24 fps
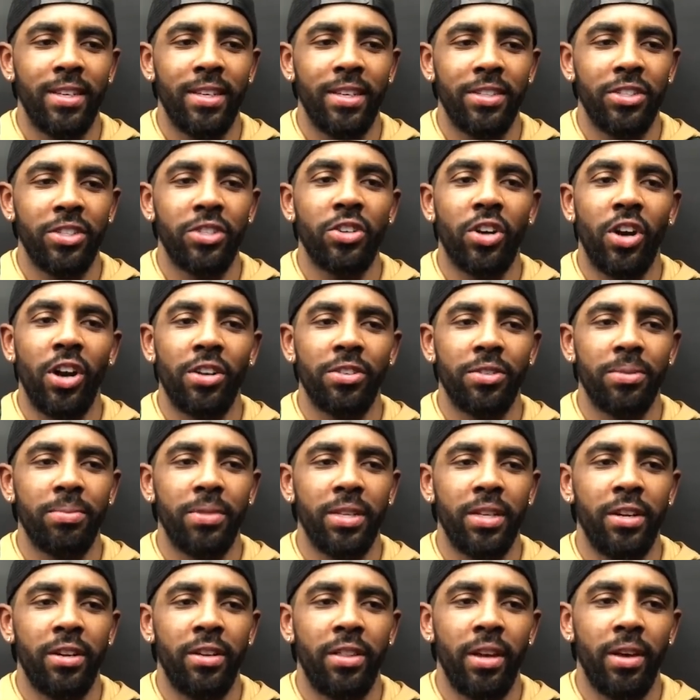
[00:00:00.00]
it's just awesome to
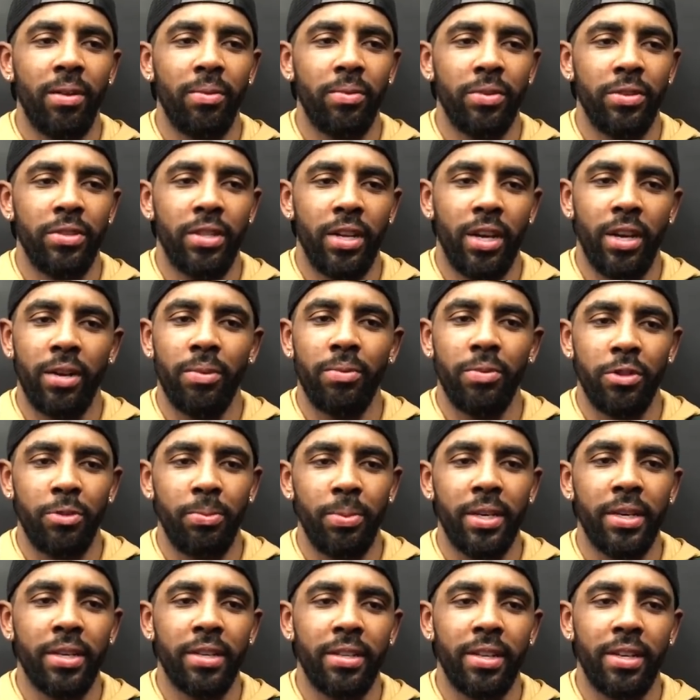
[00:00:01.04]
hear that when Zion was
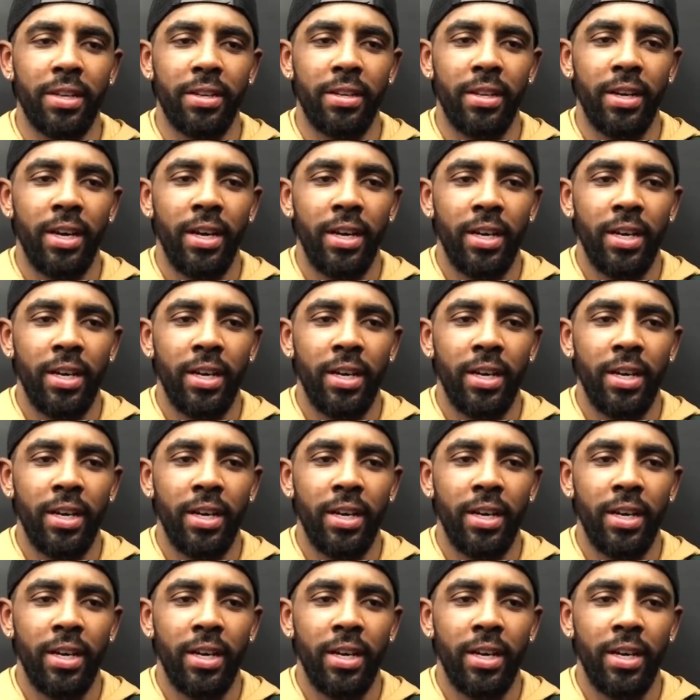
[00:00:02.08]
speaking that